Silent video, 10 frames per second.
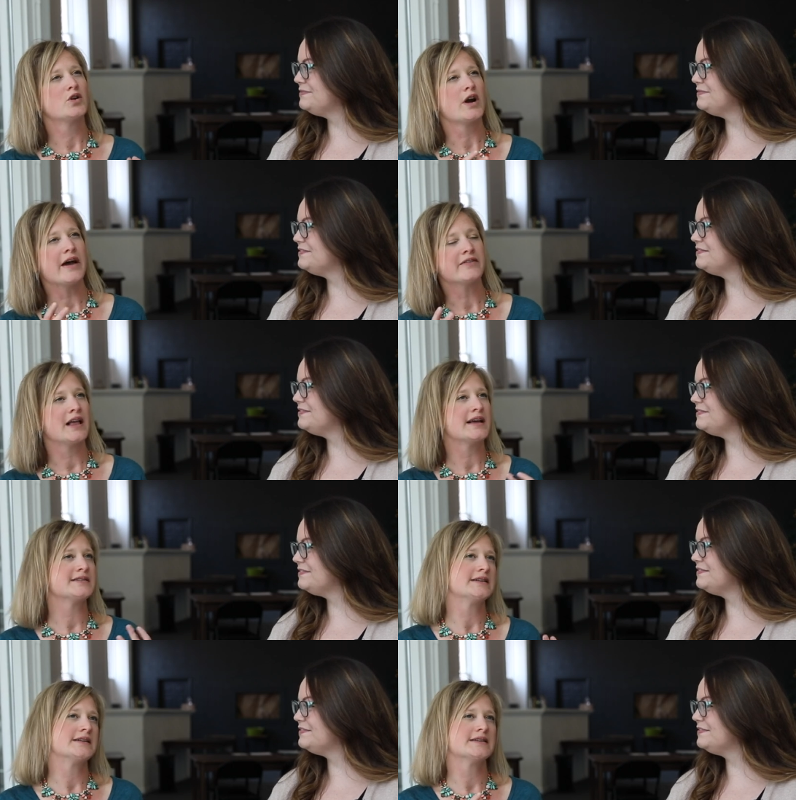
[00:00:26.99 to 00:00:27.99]
Speaker 1: craft
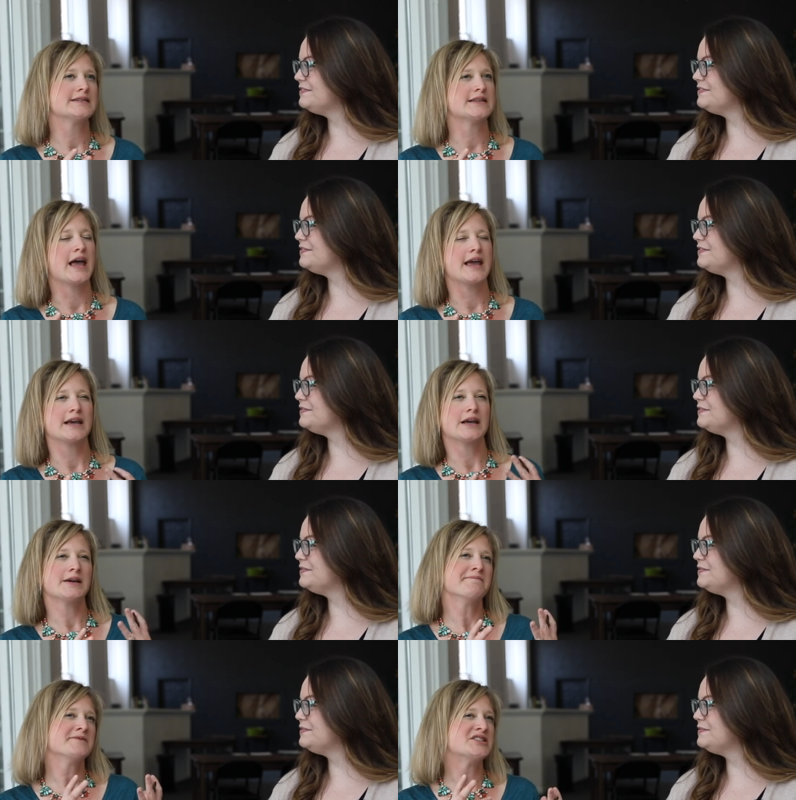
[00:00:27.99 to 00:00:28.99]
classes like
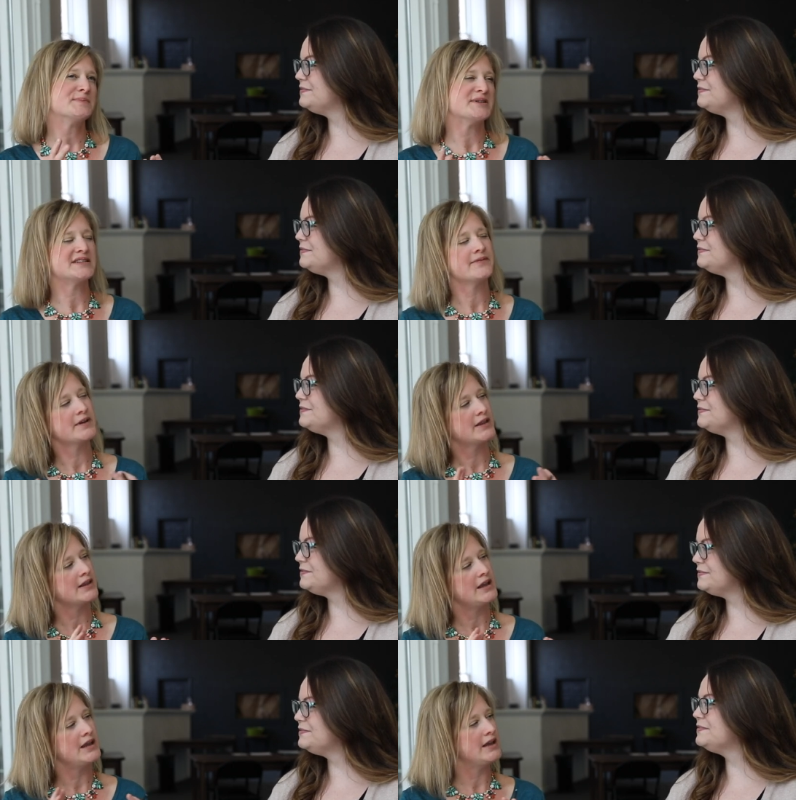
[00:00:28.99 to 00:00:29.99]

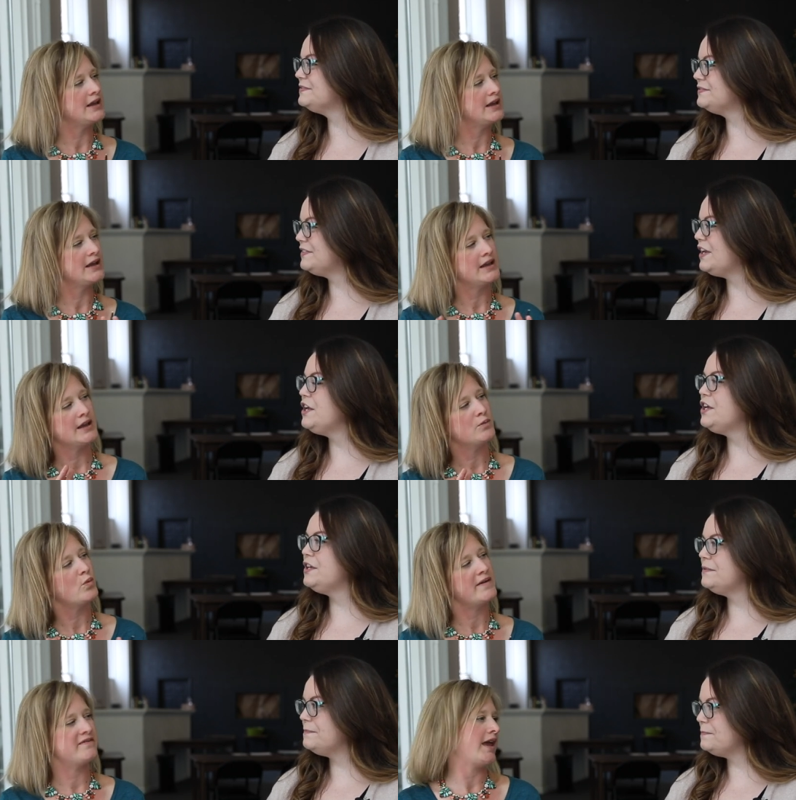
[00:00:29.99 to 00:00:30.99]
Specifically in what